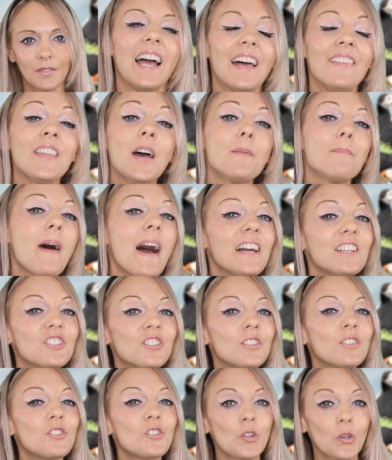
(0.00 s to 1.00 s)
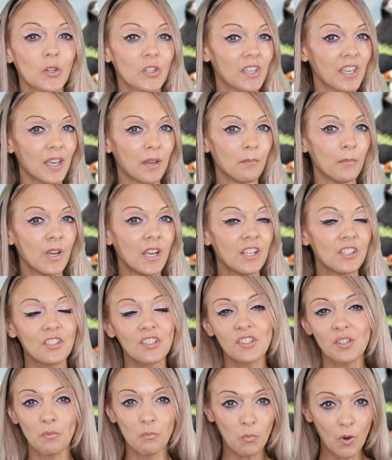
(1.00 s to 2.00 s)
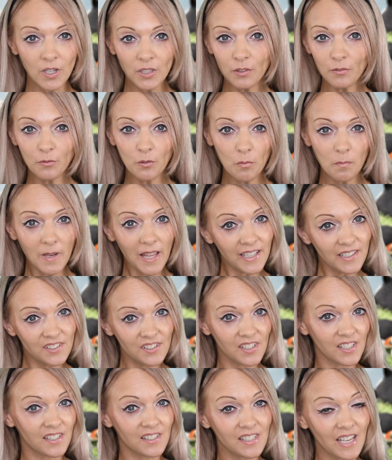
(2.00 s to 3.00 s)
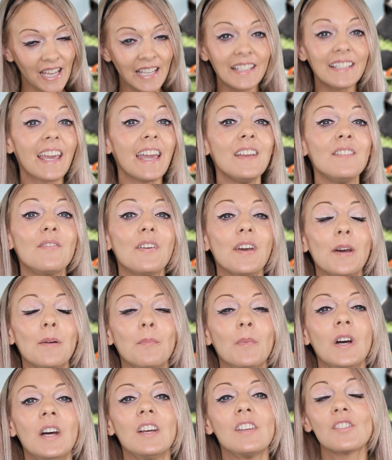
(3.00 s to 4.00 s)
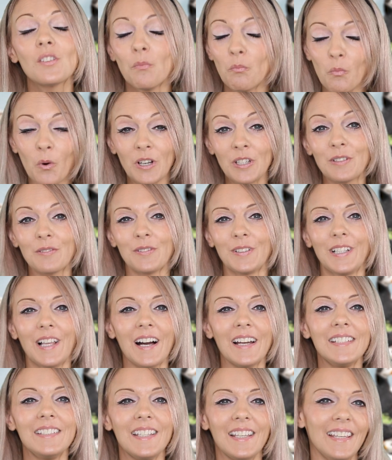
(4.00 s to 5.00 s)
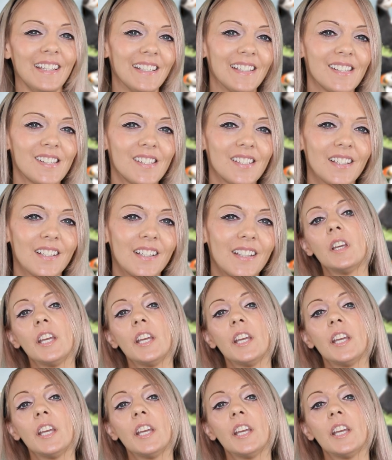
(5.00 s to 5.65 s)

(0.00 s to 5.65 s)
And that passion took him to some wonderful places and gave him some wonderful ideas.